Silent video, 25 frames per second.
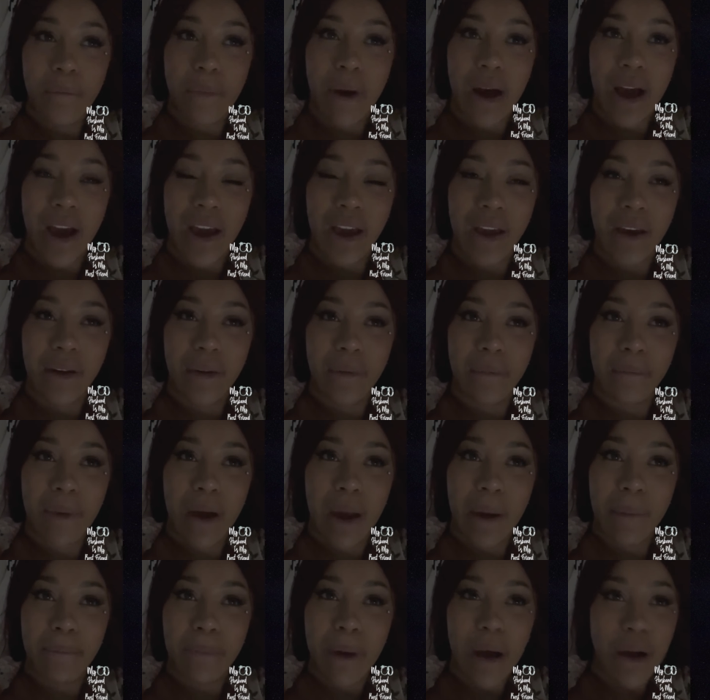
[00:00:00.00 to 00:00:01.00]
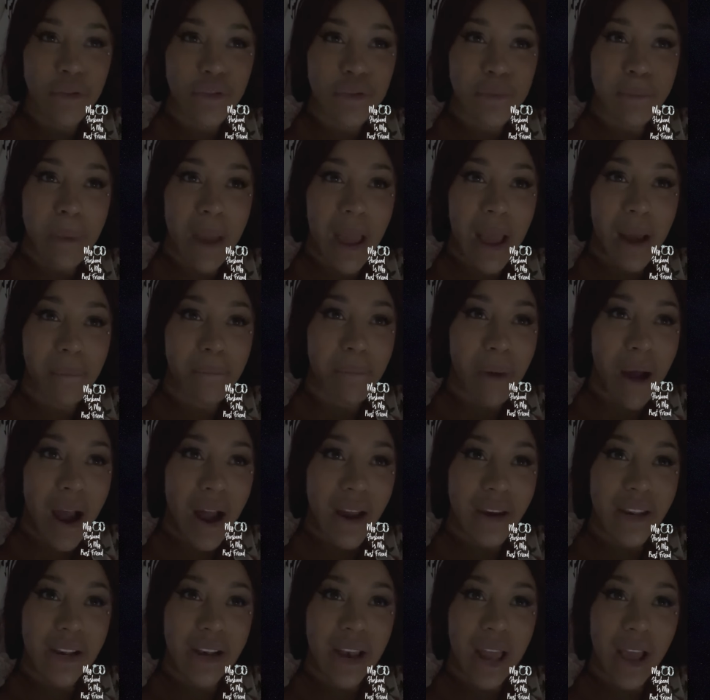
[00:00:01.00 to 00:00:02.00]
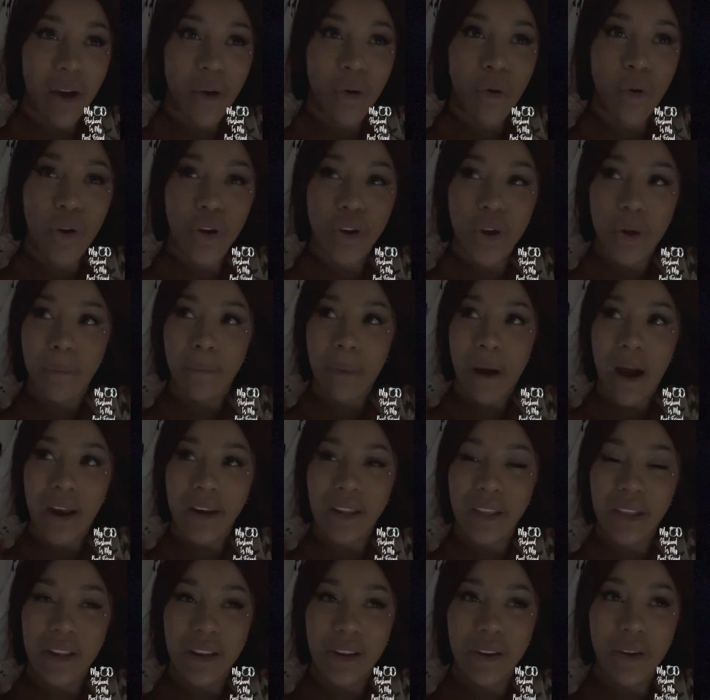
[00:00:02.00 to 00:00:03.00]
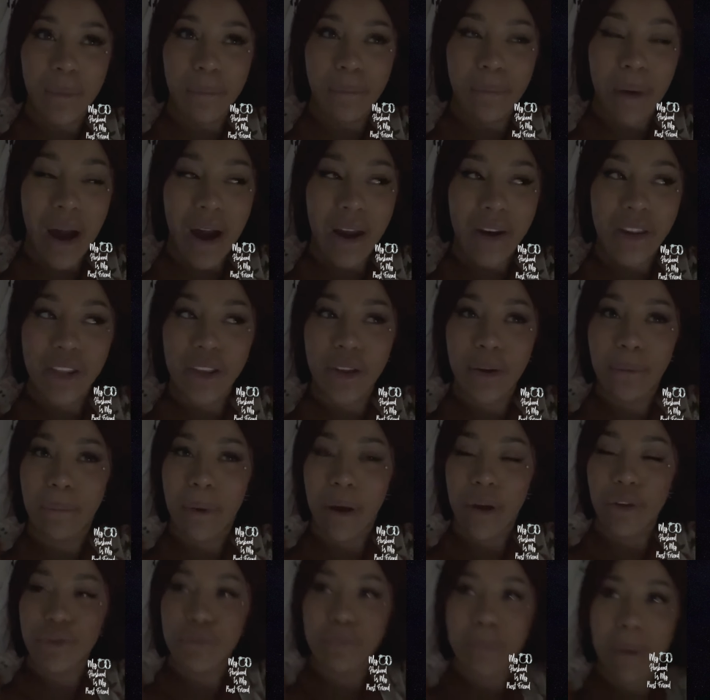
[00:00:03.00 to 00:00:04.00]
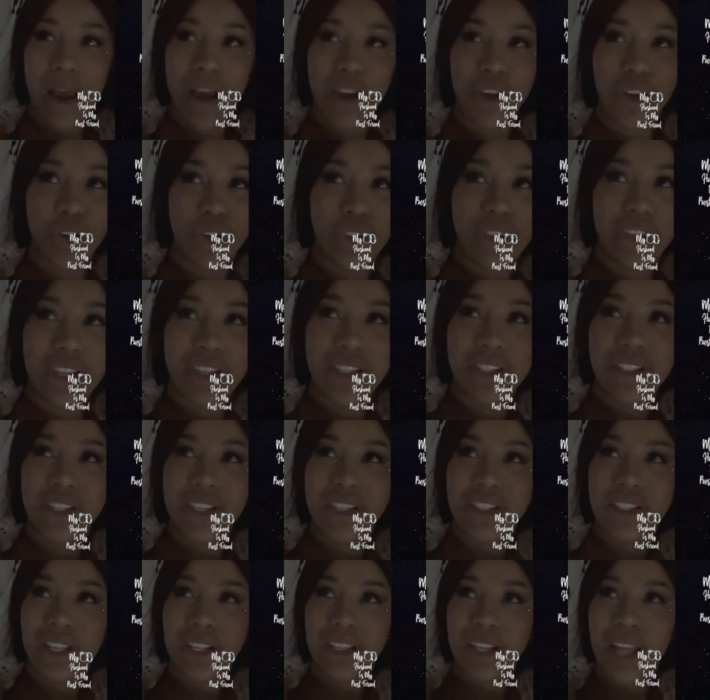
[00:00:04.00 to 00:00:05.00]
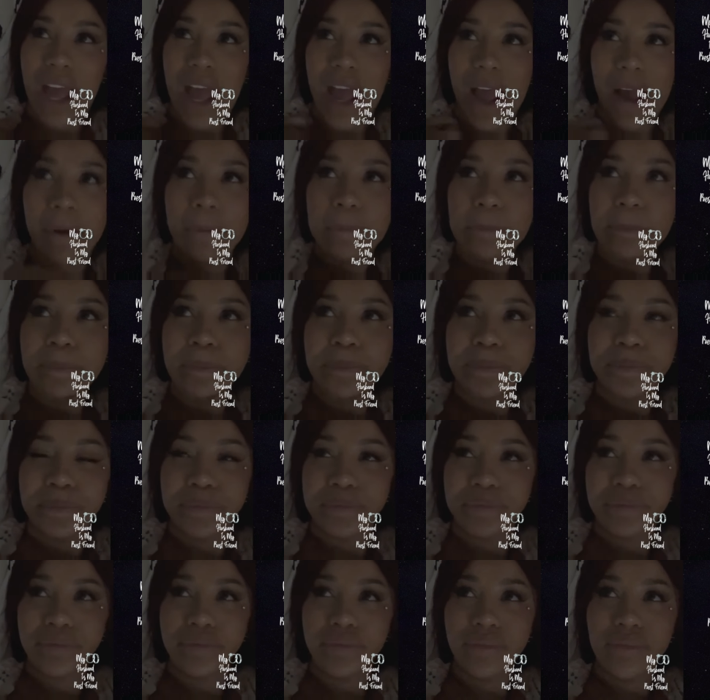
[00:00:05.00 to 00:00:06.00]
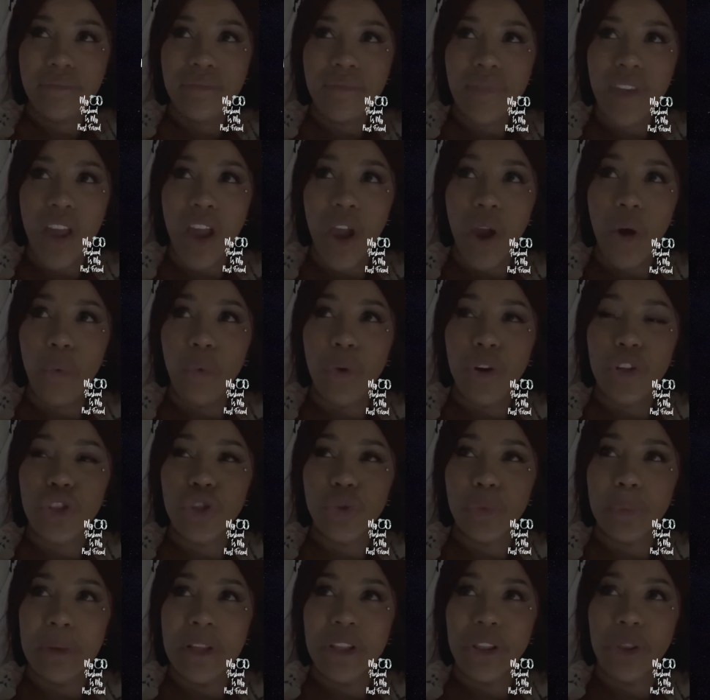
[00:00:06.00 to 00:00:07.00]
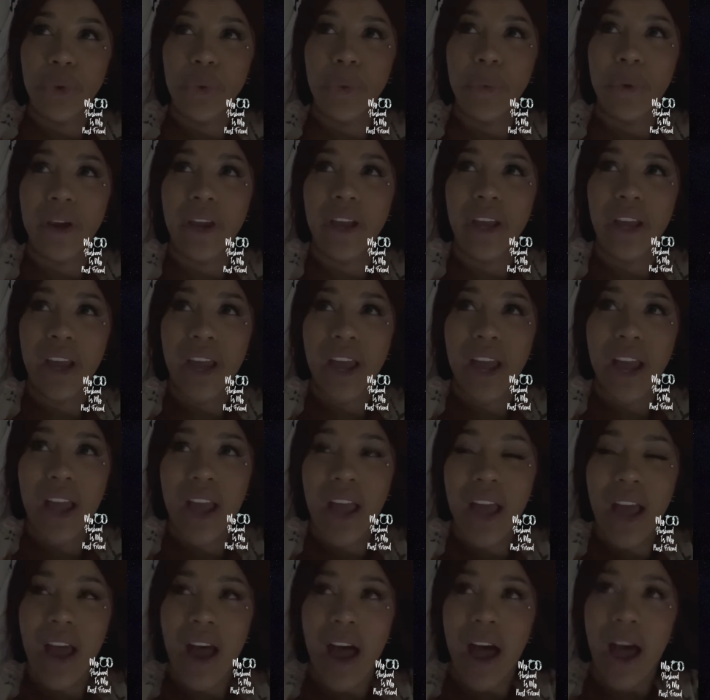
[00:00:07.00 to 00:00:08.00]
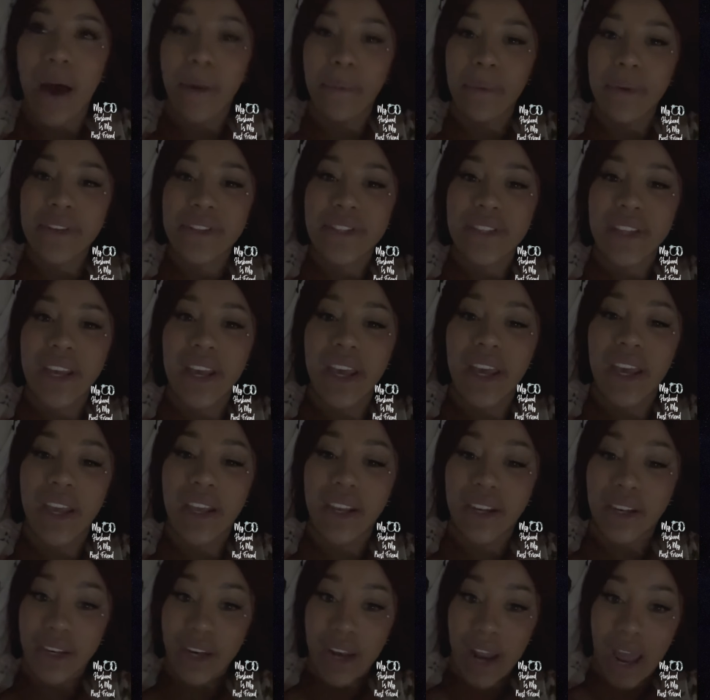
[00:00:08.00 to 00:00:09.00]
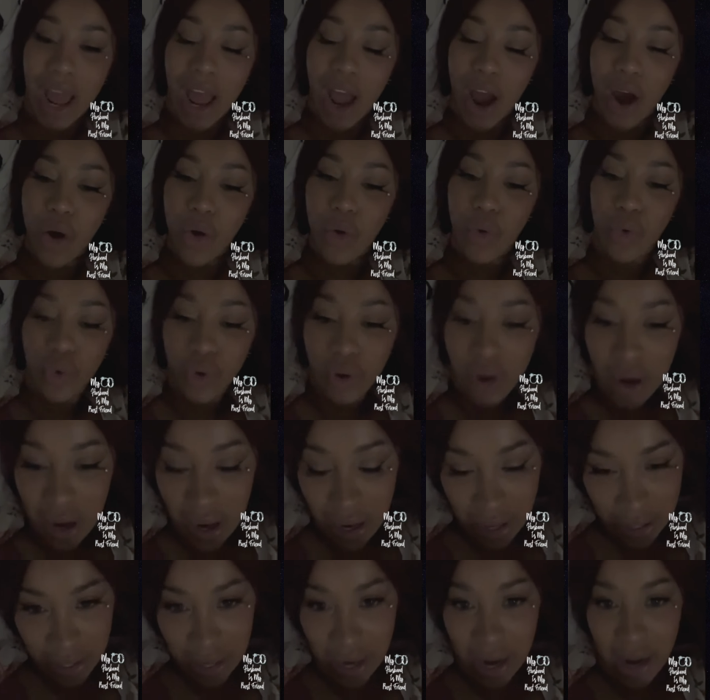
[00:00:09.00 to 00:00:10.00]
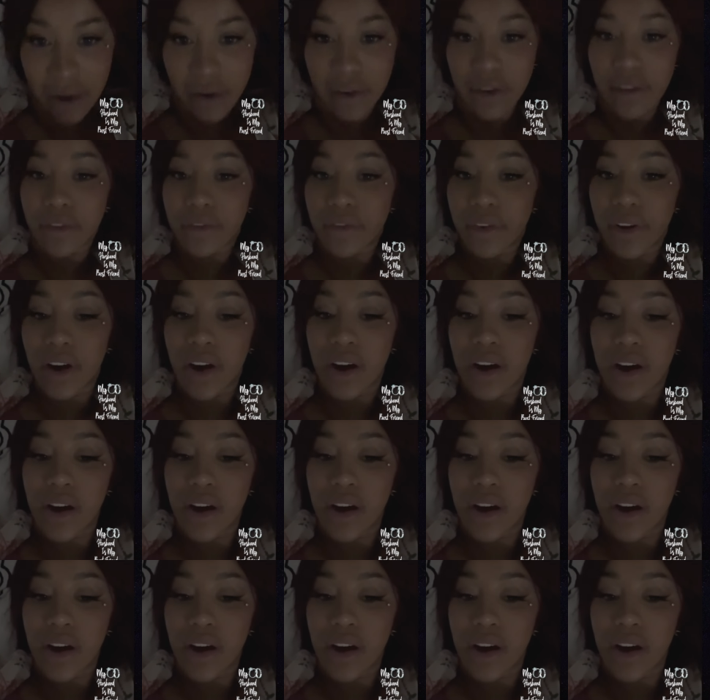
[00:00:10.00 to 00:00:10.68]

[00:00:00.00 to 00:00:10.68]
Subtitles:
my bounce back body. Like, oh, your body, your bounce back, your this and that. And what you've been doing. I've been seeing now a lot of